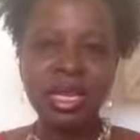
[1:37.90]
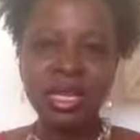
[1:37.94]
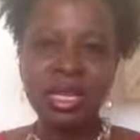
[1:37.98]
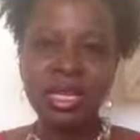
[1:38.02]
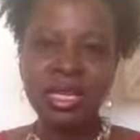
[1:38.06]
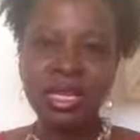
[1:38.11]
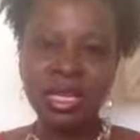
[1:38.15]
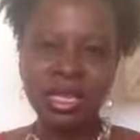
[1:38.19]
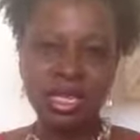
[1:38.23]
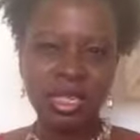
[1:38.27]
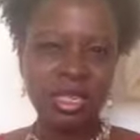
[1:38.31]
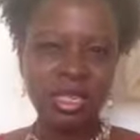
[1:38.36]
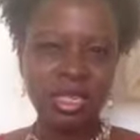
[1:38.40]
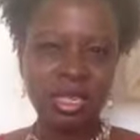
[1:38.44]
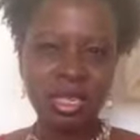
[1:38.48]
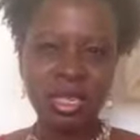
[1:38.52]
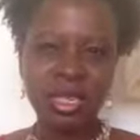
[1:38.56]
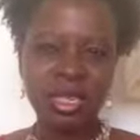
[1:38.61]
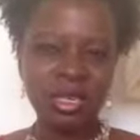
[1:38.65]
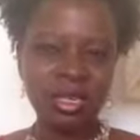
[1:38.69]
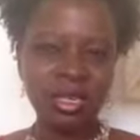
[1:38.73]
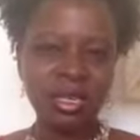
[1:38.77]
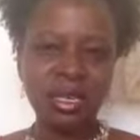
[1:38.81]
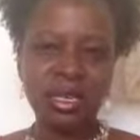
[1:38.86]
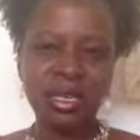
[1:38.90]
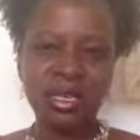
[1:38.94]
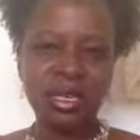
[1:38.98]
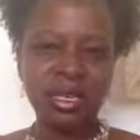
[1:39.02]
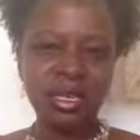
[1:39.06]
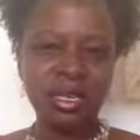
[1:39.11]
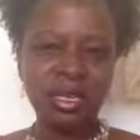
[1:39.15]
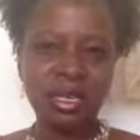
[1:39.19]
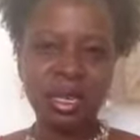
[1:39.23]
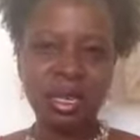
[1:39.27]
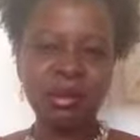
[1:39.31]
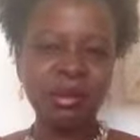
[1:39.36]
that
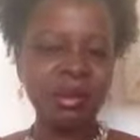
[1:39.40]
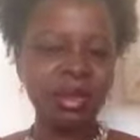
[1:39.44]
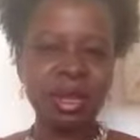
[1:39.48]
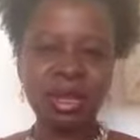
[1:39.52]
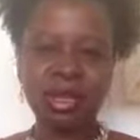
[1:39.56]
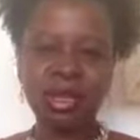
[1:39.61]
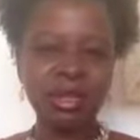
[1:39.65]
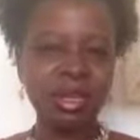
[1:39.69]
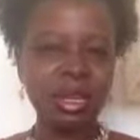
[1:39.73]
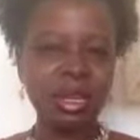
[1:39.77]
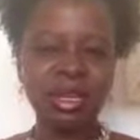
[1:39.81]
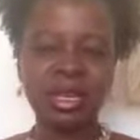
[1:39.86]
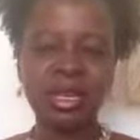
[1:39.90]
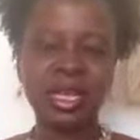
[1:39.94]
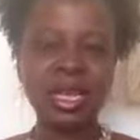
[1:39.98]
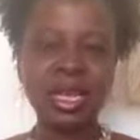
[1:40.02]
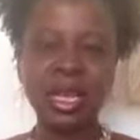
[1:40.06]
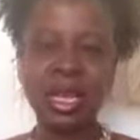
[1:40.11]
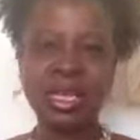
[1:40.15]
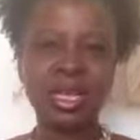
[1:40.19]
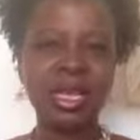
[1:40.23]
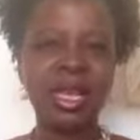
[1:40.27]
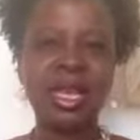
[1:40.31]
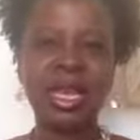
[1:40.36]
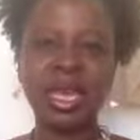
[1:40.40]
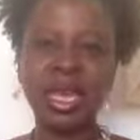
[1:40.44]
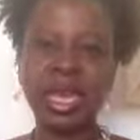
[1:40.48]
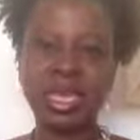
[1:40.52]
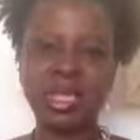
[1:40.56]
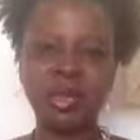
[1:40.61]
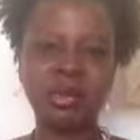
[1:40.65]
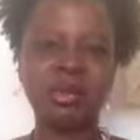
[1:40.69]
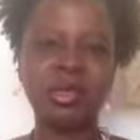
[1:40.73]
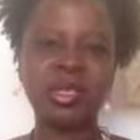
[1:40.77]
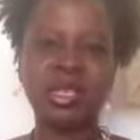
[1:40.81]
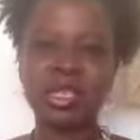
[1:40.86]
I cannot
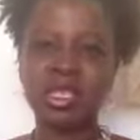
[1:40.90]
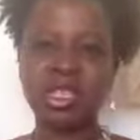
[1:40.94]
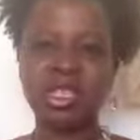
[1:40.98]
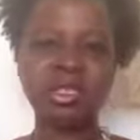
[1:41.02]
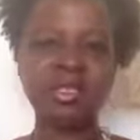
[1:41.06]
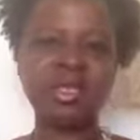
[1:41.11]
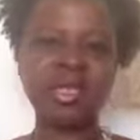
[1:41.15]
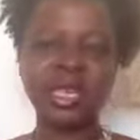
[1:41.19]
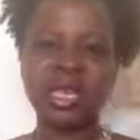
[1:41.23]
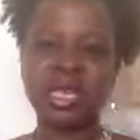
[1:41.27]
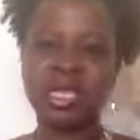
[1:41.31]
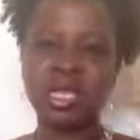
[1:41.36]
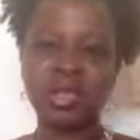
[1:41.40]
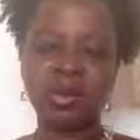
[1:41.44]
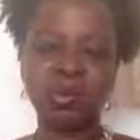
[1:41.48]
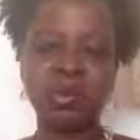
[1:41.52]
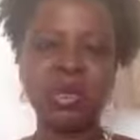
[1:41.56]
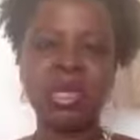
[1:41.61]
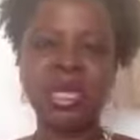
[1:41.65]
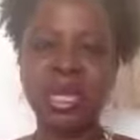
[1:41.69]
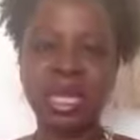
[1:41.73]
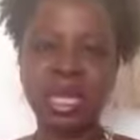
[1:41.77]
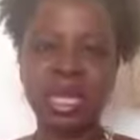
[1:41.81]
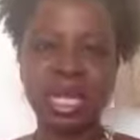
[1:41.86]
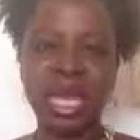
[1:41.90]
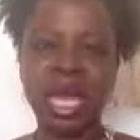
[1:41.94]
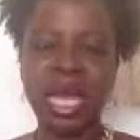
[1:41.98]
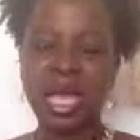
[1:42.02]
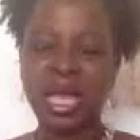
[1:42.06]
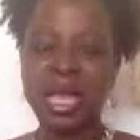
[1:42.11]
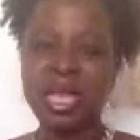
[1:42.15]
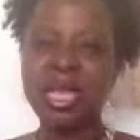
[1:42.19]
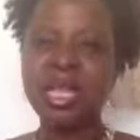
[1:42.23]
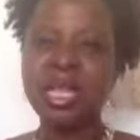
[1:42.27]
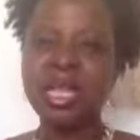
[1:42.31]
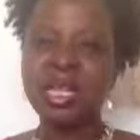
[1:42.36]
exponentially explain
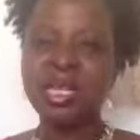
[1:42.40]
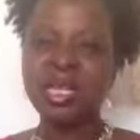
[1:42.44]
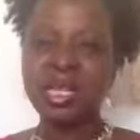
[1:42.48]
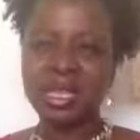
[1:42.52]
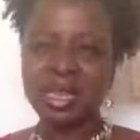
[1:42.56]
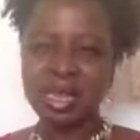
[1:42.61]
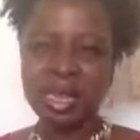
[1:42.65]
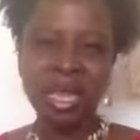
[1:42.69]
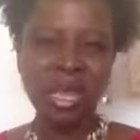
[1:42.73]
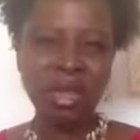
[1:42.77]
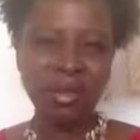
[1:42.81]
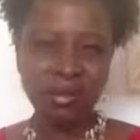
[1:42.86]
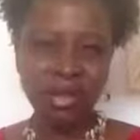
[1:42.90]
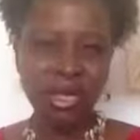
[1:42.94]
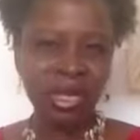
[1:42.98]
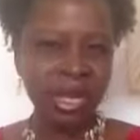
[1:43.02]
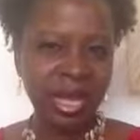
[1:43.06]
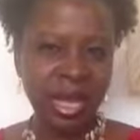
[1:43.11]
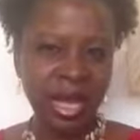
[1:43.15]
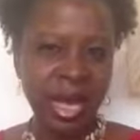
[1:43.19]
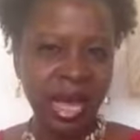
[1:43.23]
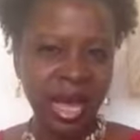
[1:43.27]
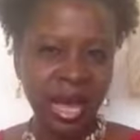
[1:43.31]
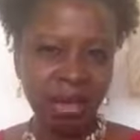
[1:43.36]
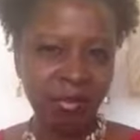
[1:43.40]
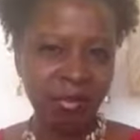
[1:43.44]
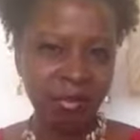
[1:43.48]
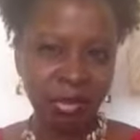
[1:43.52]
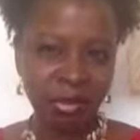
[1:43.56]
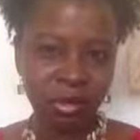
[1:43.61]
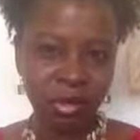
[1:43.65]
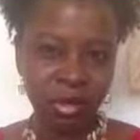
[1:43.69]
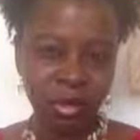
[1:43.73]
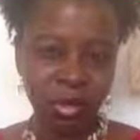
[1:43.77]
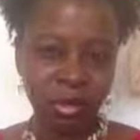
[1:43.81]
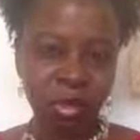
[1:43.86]
the love that I have for
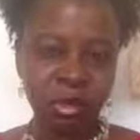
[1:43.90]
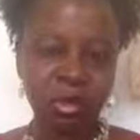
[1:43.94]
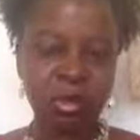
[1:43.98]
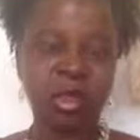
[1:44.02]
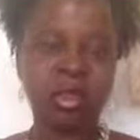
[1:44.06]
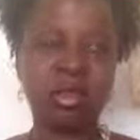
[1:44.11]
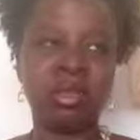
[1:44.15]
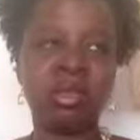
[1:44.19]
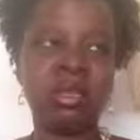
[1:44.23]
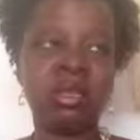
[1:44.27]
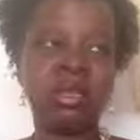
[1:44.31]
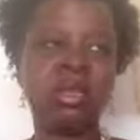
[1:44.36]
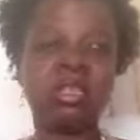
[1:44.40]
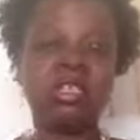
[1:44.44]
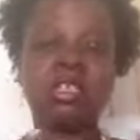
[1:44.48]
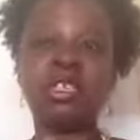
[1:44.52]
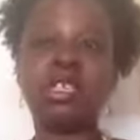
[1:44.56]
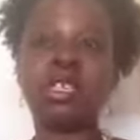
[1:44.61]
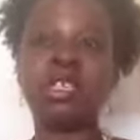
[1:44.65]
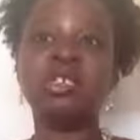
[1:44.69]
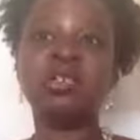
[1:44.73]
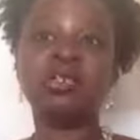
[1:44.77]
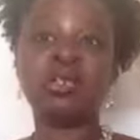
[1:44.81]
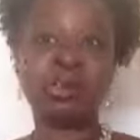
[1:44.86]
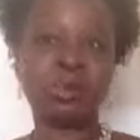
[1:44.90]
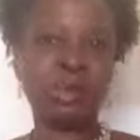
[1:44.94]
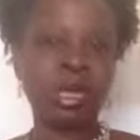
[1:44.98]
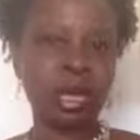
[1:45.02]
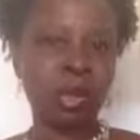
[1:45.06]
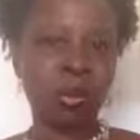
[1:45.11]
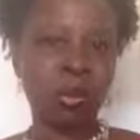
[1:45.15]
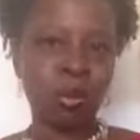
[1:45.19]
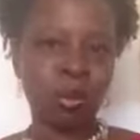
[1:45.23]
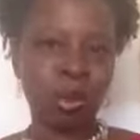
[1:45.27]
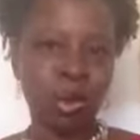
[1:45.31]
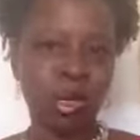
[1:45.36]
this woman just from
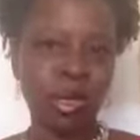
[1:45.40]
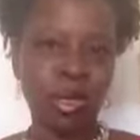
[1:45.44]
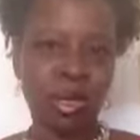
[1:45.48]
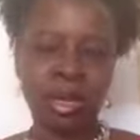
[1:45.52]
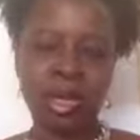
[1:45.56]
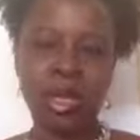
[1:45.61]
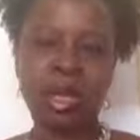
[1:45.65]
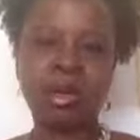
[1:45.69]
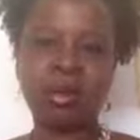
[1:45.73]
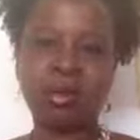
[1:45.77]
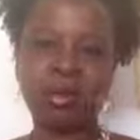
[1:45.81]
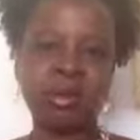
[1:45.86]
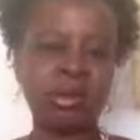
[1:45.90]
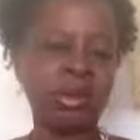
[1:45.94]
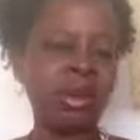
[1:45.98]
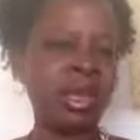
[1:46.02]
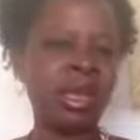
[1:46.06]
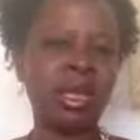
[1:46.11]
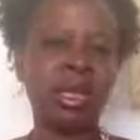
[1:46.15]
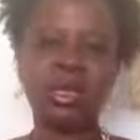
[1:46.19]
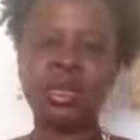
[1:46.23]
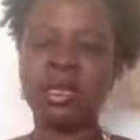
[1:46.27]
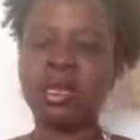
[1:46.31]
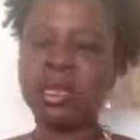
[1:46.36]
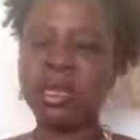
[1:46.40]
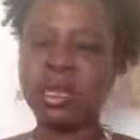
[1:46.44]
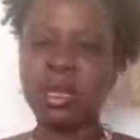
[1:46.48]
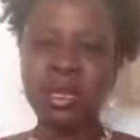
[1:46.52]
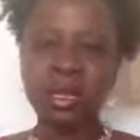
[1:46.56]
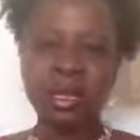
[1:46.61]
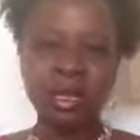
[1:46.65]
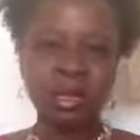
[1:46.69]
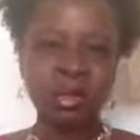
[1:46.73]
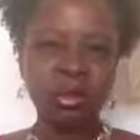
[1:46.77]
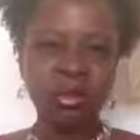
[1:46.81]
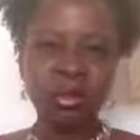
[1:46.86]
that one encounter. And
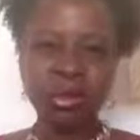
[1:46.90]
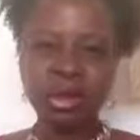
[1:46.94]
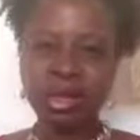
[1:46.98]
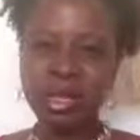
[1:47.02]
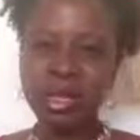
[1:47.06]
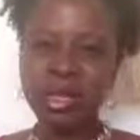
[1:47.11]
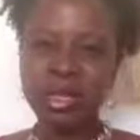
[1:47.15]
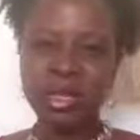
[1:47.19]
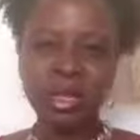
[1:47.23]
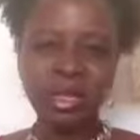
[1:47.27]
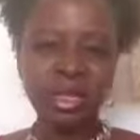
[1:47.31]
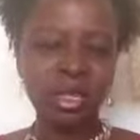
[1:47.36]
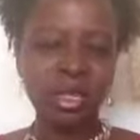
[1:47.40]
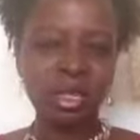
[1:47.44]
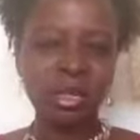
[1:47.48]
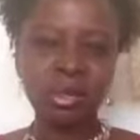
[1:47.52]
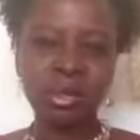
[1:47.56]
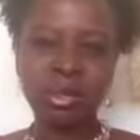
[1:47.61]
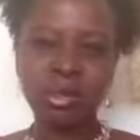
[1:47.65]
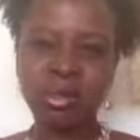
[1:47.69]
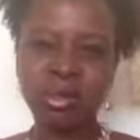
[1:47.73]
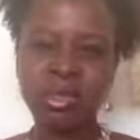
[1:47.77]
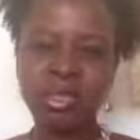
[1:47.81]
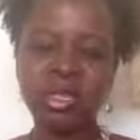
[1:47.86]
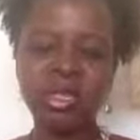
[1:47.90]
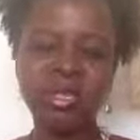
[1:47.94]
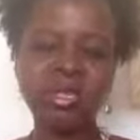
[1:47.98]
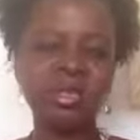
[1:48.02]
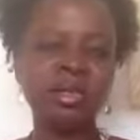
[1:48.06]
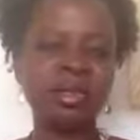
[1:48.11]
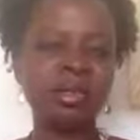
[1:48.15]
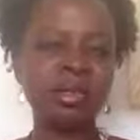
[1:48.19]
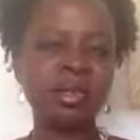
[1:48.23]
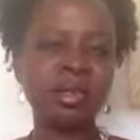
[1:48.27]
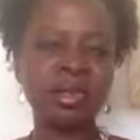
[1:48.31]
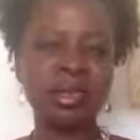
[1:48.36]
really and truly,
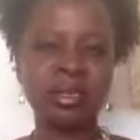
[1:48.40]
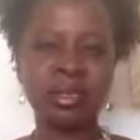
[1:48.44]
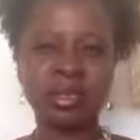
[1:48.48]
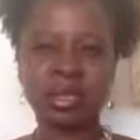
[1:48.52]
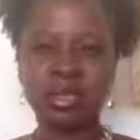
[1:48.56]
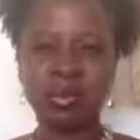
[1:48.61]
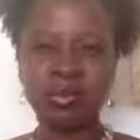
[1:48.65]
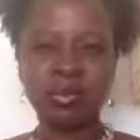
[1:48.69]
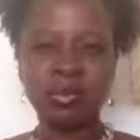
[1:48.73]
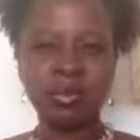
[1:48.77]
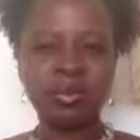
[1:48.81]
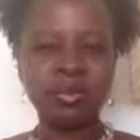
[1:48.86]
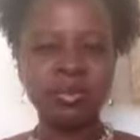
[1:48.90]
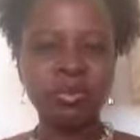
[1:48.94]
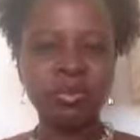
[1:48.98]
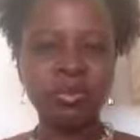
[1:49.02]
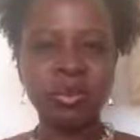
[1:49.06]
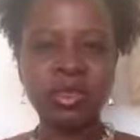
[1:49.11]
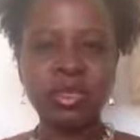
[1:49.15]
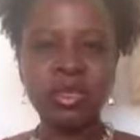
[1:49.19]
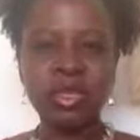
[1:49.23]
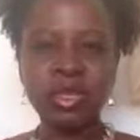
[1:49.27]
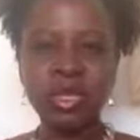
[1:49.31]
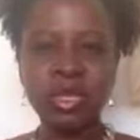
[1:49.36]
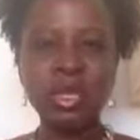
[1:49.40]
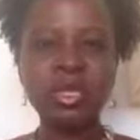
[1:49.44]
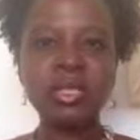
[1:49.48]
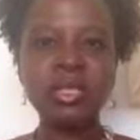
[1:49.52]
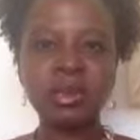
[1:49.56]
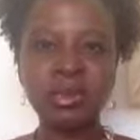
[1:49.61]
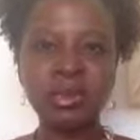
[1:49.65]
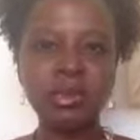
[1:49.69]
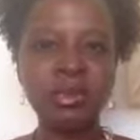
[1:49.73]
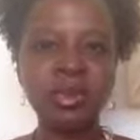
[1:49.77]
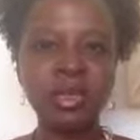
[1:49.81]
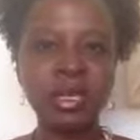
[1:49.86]
she's just such
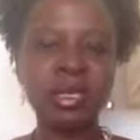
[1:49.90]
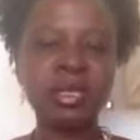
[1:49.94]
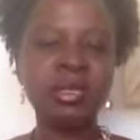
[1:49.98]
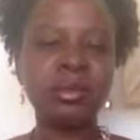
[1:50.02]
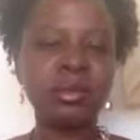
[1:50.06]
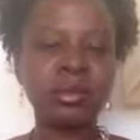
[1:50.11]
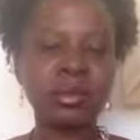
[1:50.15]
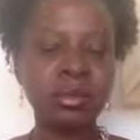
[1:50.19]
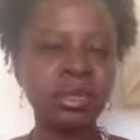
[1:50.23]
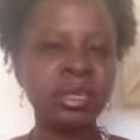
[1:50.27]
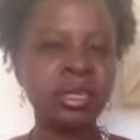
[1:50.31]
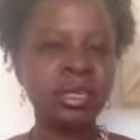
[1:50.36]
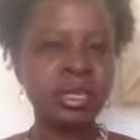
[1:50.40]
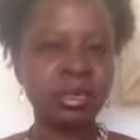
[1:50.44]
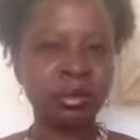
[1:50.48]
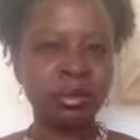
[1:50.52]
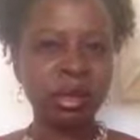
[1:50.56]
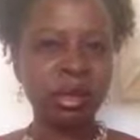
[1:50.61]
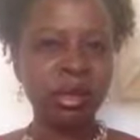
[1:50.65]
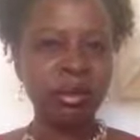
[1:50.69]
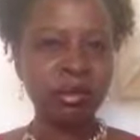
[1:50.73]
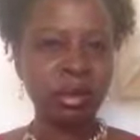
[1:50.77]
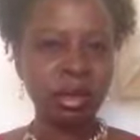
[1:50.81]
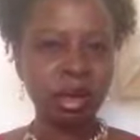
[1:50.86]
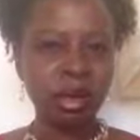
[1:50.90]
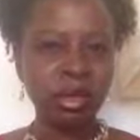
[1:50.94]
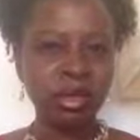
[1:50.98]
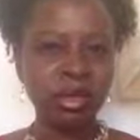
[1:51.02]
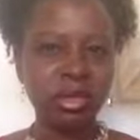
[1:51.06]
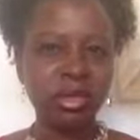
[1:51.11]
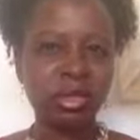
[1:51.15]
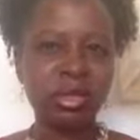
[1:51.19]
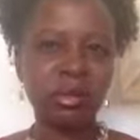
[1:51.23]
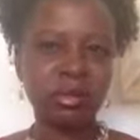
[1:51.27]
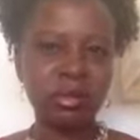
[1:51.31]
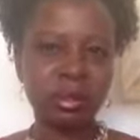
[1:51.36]
a really, really great
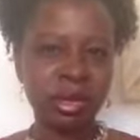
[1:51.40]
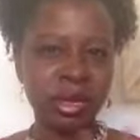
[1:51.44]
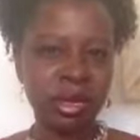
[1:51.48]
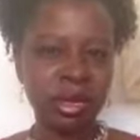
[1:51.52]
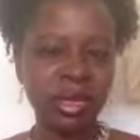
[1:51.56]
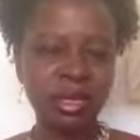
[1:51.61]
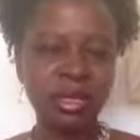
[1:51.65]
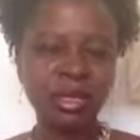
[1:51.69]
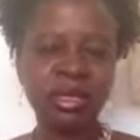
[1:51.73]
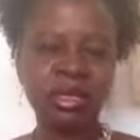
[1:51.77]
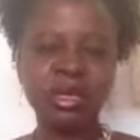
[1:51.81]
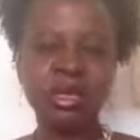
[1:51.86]
person, right?